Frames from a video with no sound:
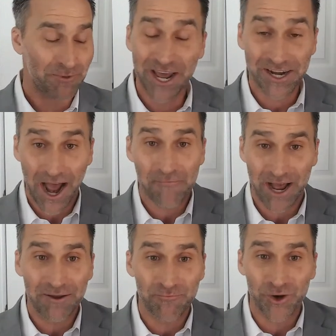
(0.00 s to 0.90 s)
But then
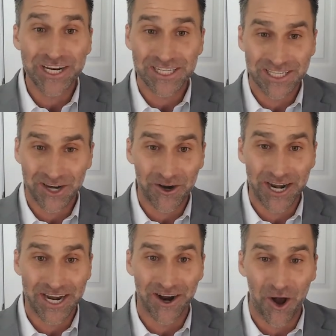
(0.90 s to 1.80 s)
I'm
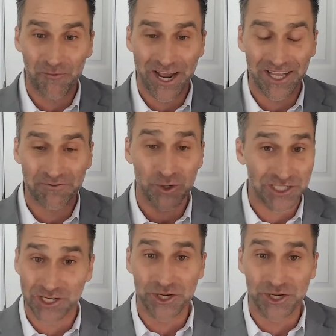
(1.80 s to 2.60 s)
reconsidering all my life choices.